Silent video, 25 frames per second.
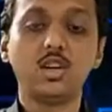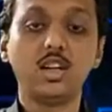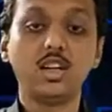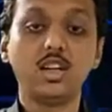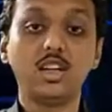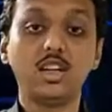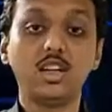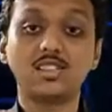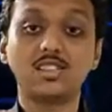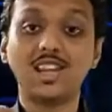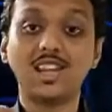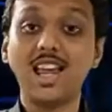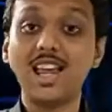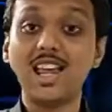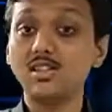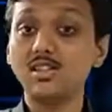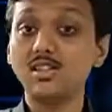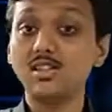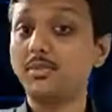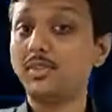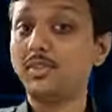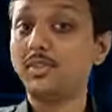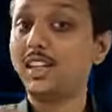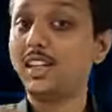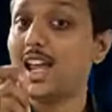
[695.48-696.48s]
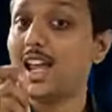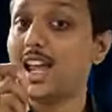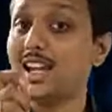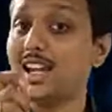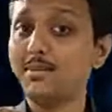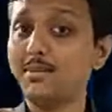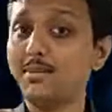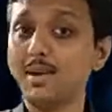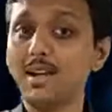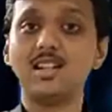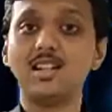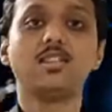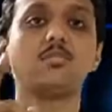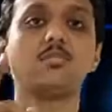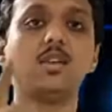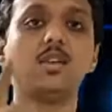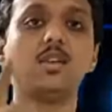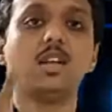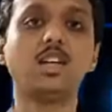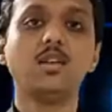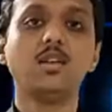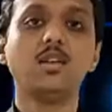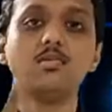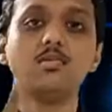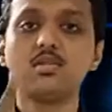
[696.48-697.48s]
size of the element
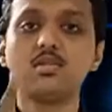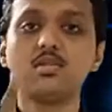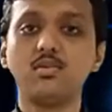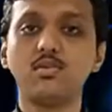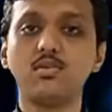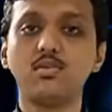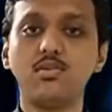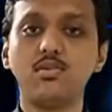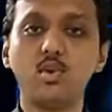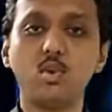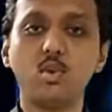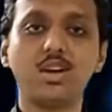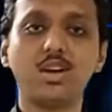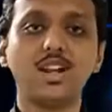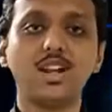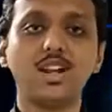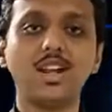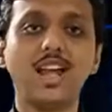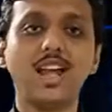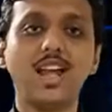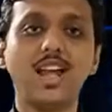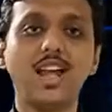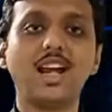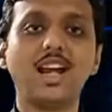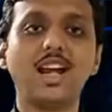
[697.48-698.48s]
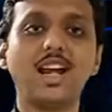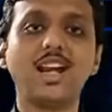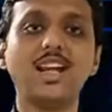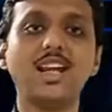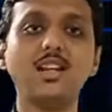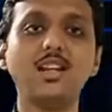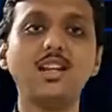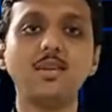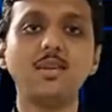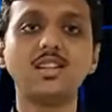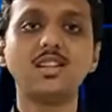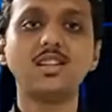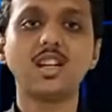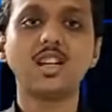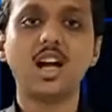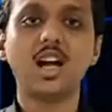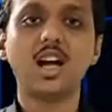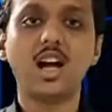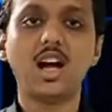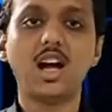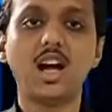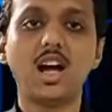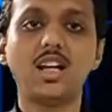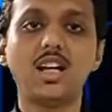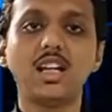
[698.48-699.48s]
becomes 4, and elements
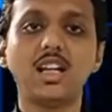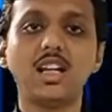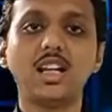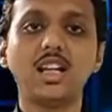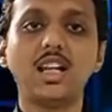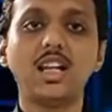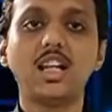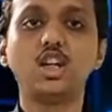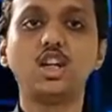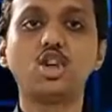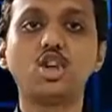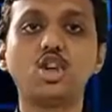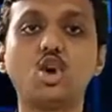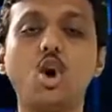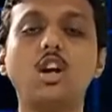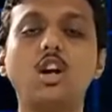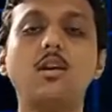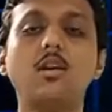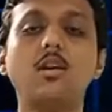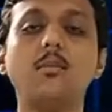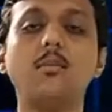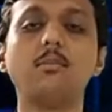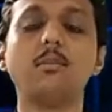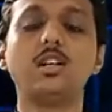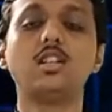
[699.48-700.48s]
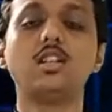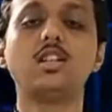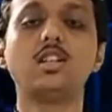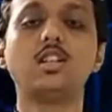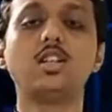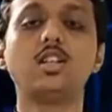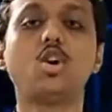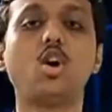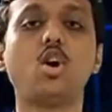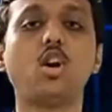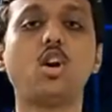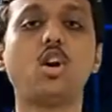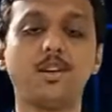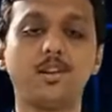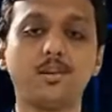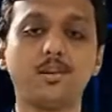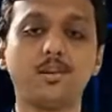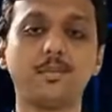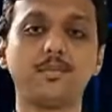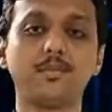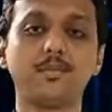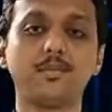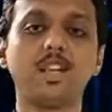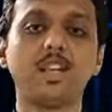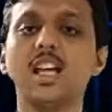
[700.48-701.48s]
are in column measure order.
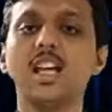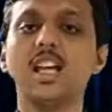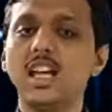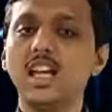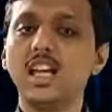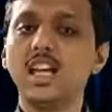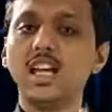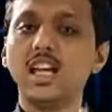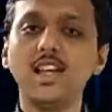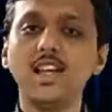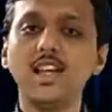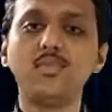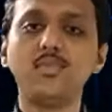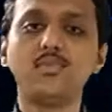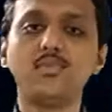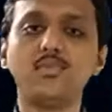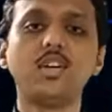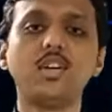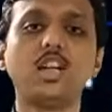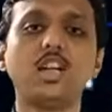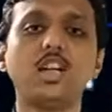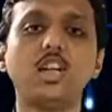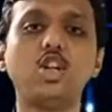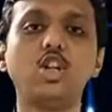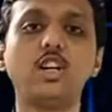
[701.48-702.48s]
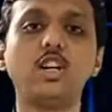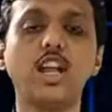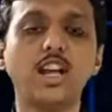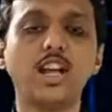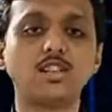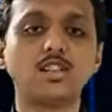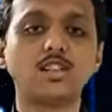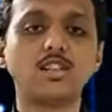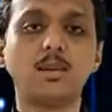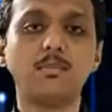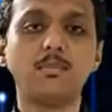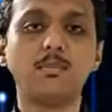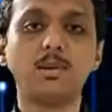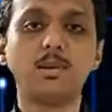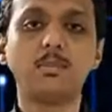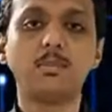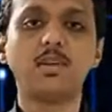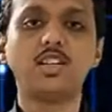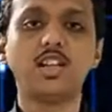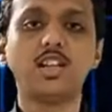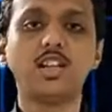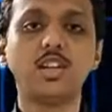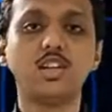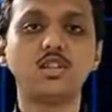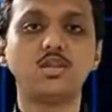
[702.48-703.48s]
If in an exam paper
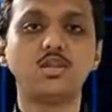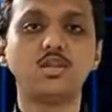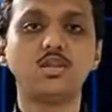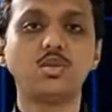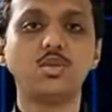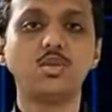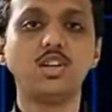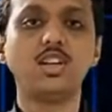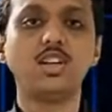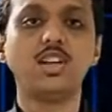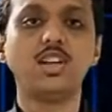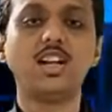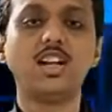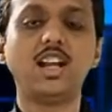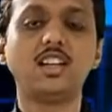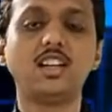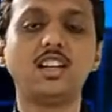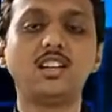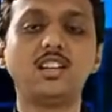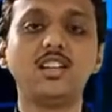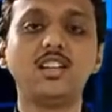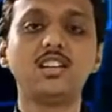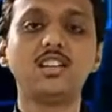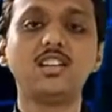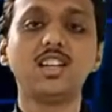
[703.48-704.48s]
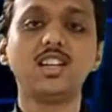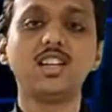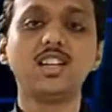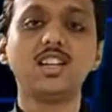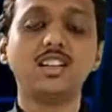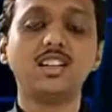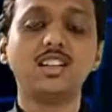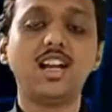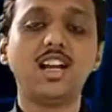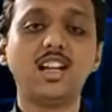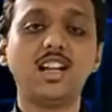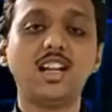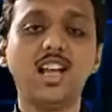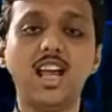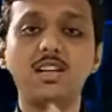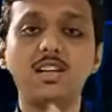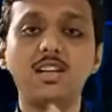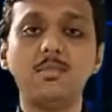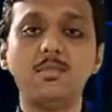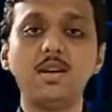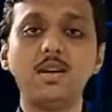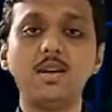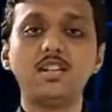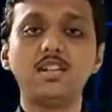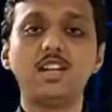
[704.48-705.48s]
there is no written like this, that
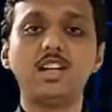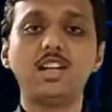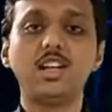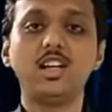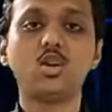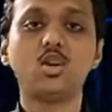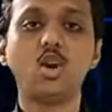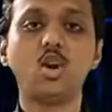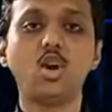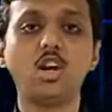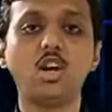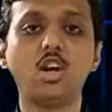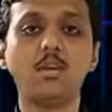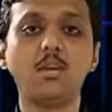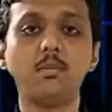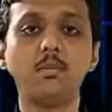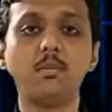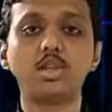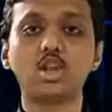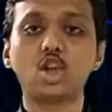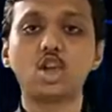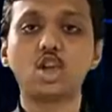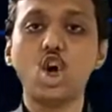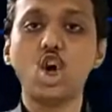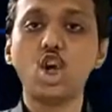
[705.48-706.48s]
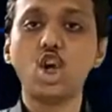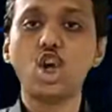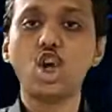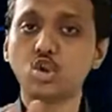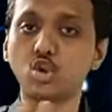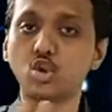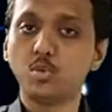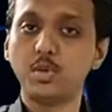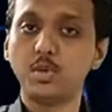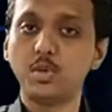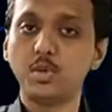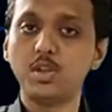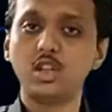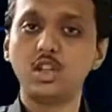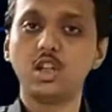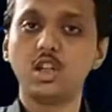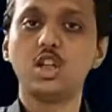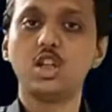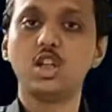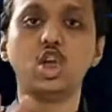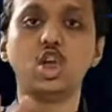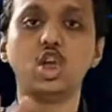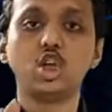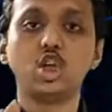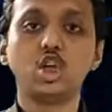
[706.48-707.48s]
elements are in column measure or row measure,
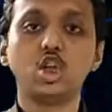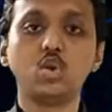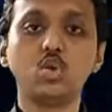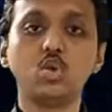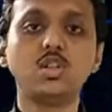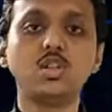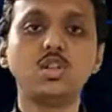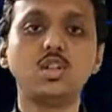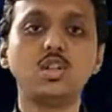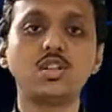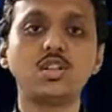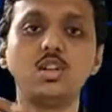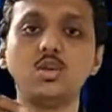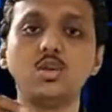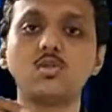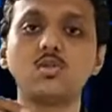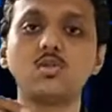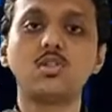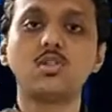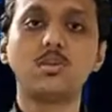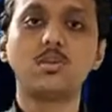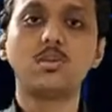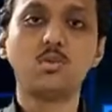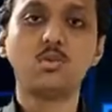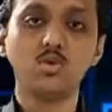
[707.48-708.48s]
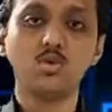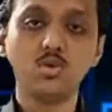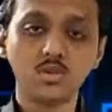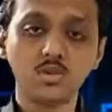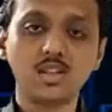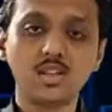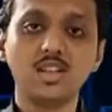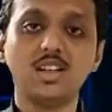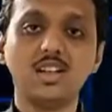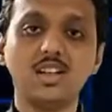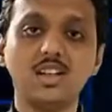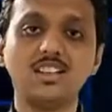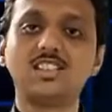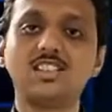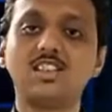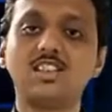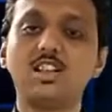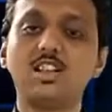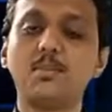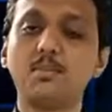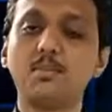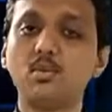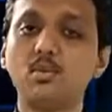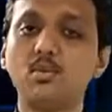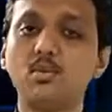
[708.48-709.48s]
you just need to suppose
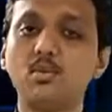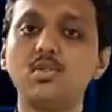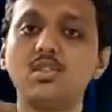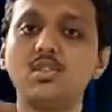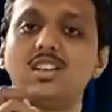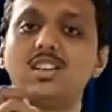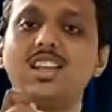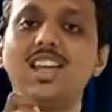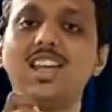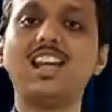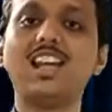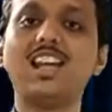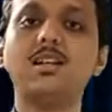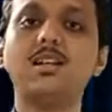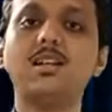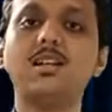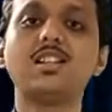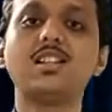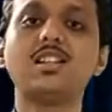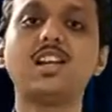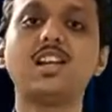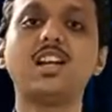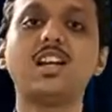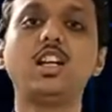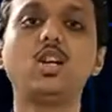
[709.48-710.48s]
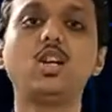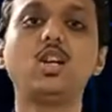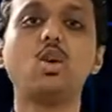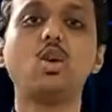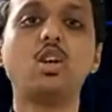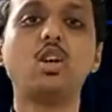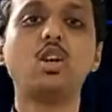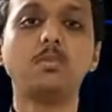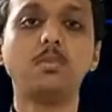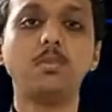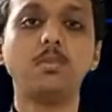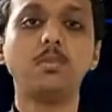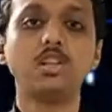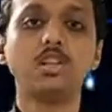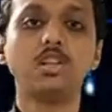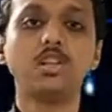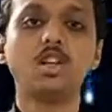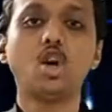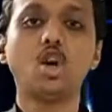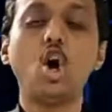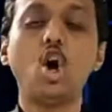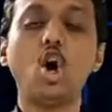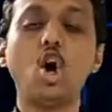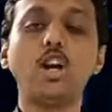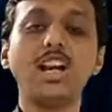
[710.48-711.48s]
the elements are in column measure
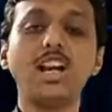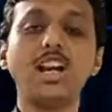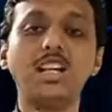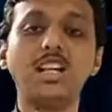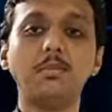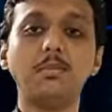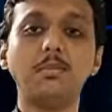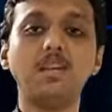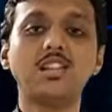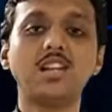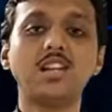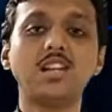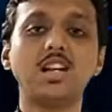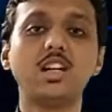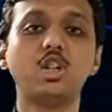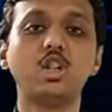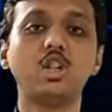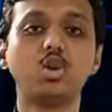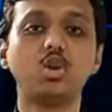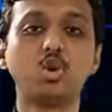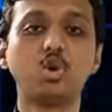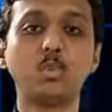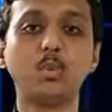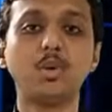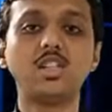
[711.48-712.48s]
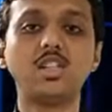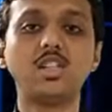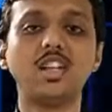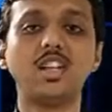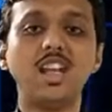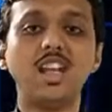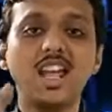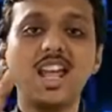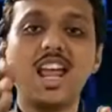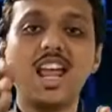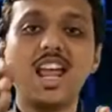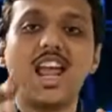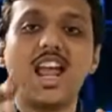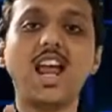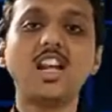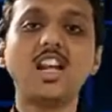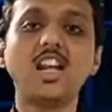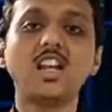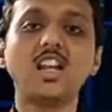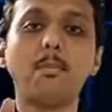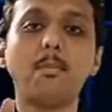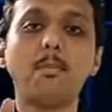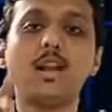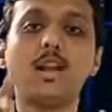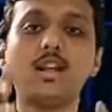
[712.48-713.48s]
or elements are in row measure and
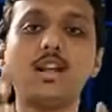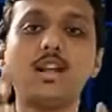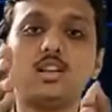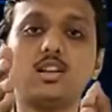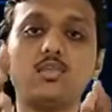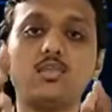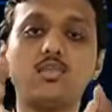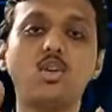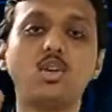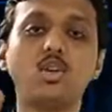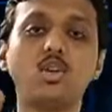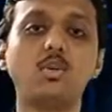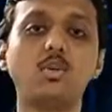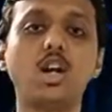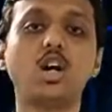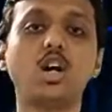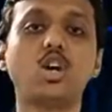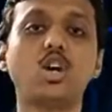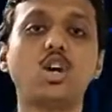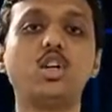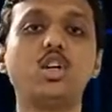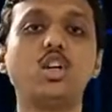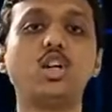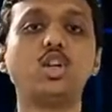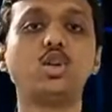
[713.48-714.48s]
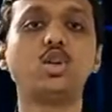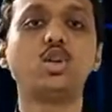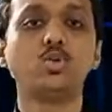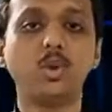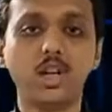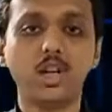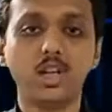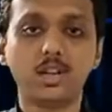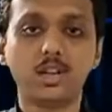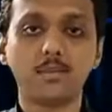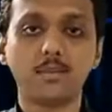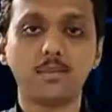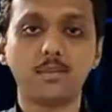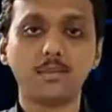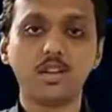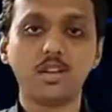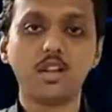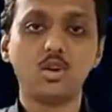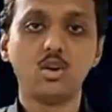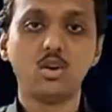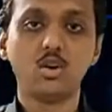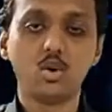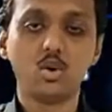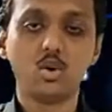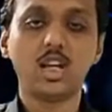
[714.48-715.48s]
apply the formula according to it.
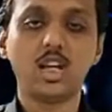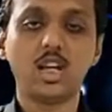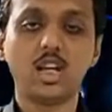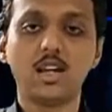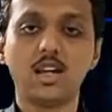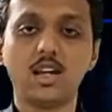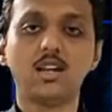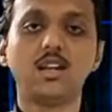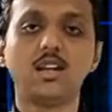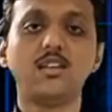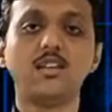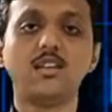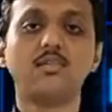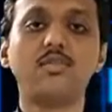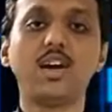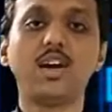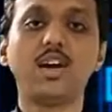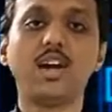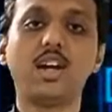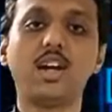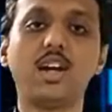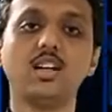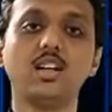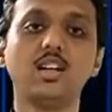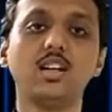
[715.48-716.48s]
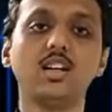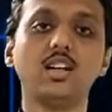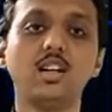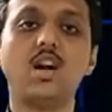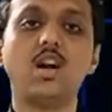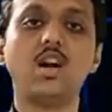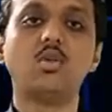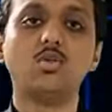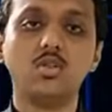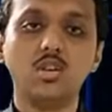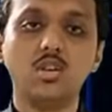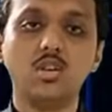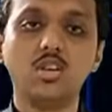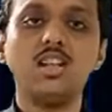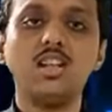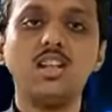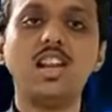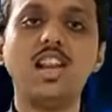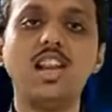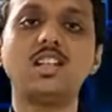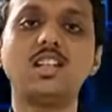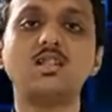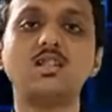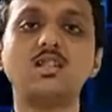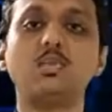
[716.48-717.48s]
Okay, fine. Now
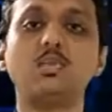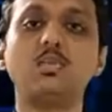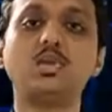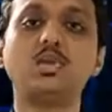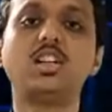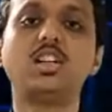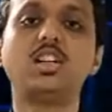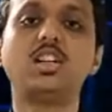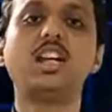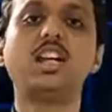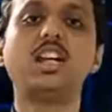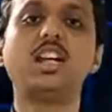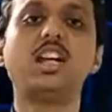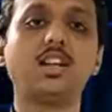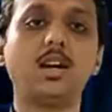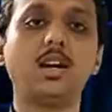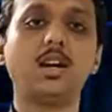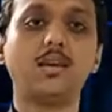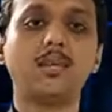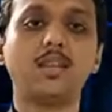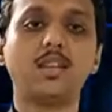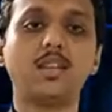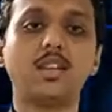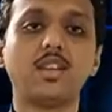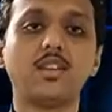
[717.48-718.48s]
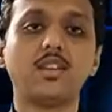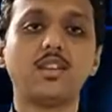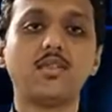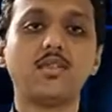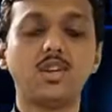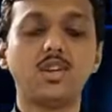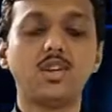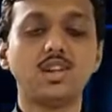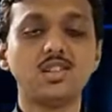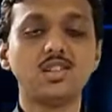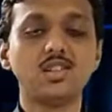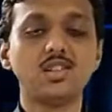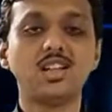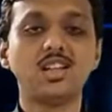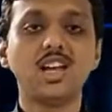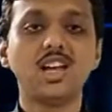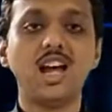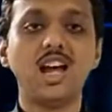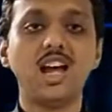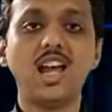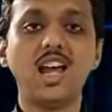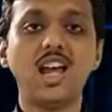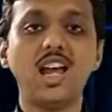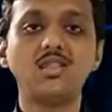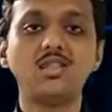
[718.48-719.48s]
let's put the data. First,
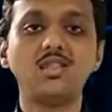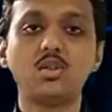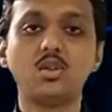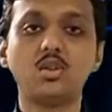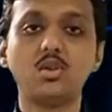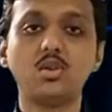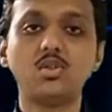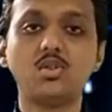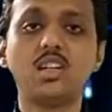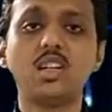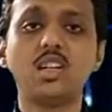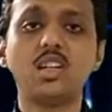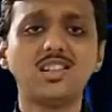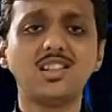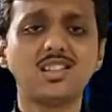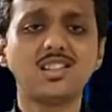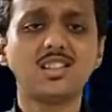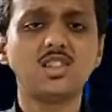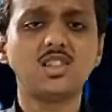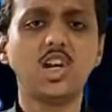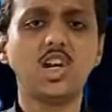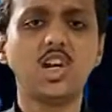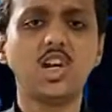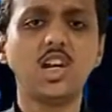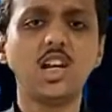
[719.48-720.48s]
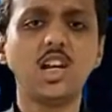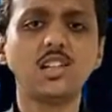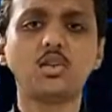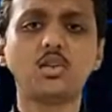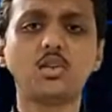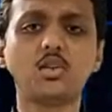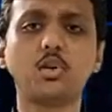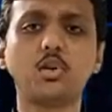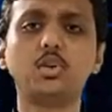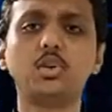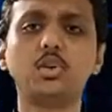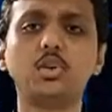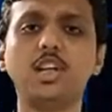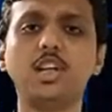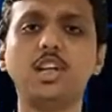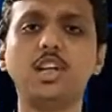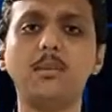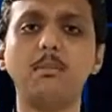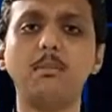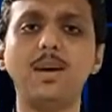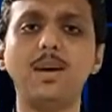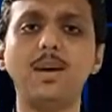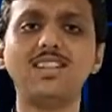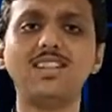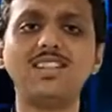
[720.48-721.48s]
I is equal to 6, j is equal to 3,
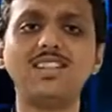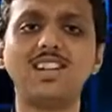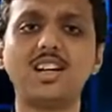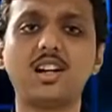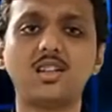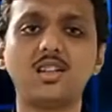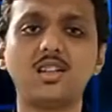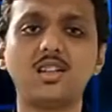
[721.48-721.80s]
base address